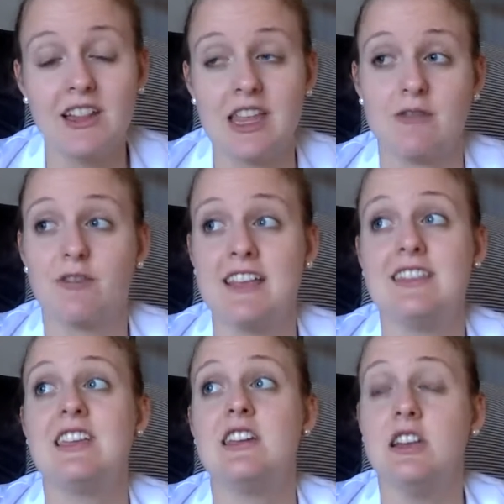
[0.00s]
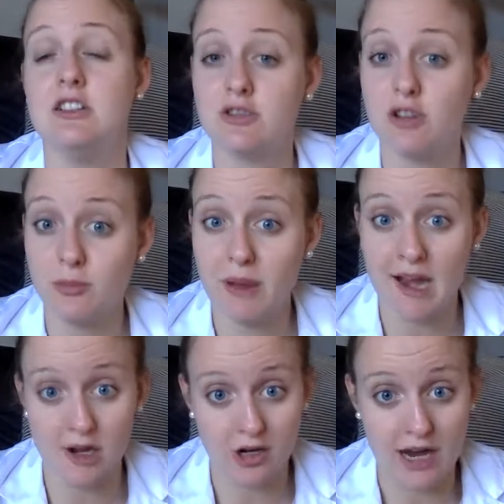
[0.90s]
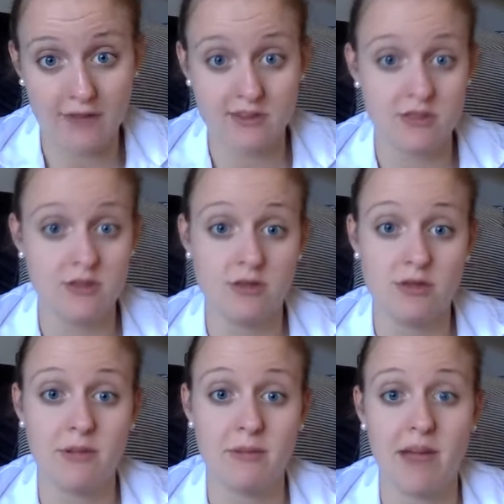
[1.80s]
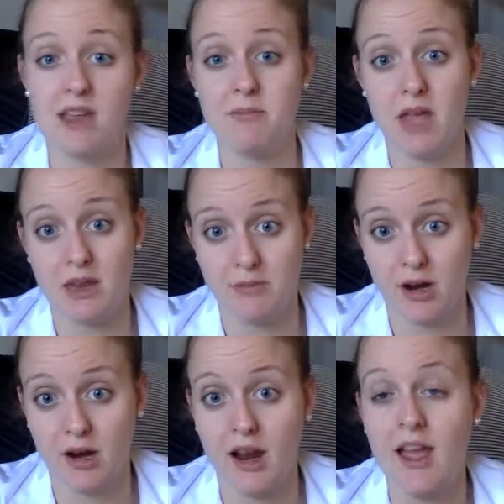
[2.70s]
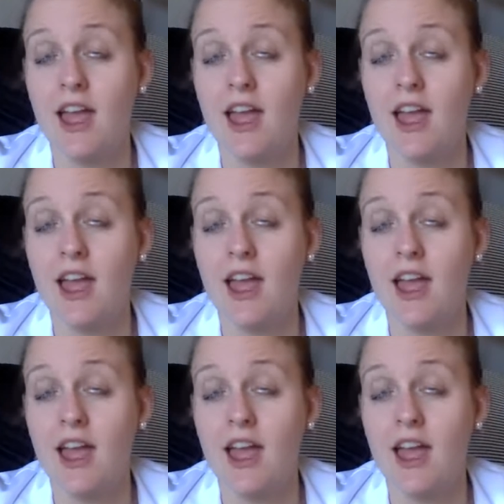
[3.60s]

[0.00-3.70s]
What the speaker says: like write the intro paragraph to my paper